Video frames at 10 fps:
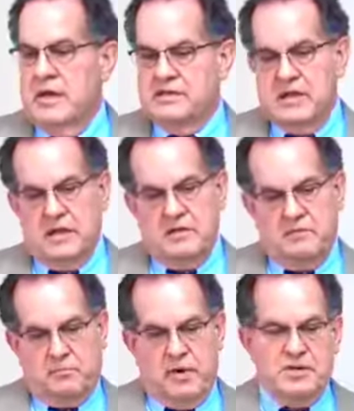as
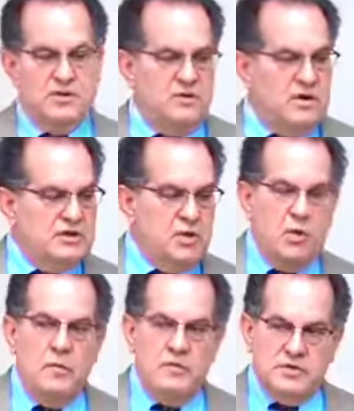a preacher or as
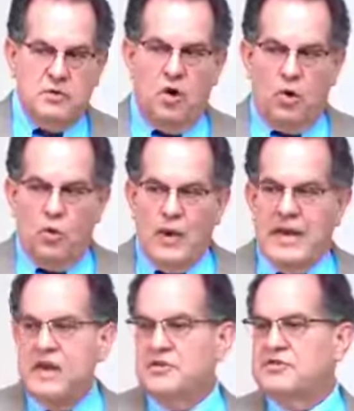a so called
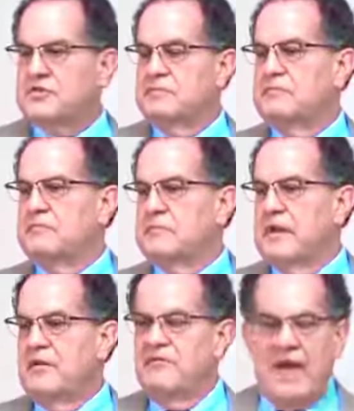witness,
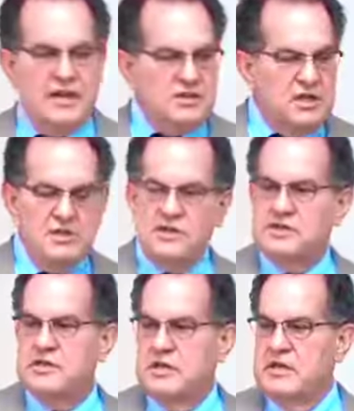an
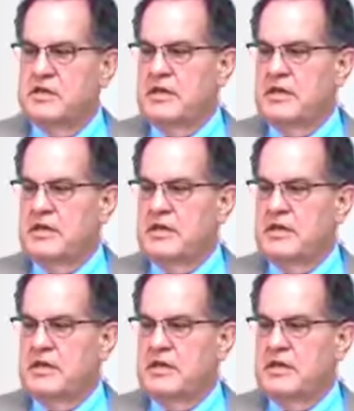evangelist,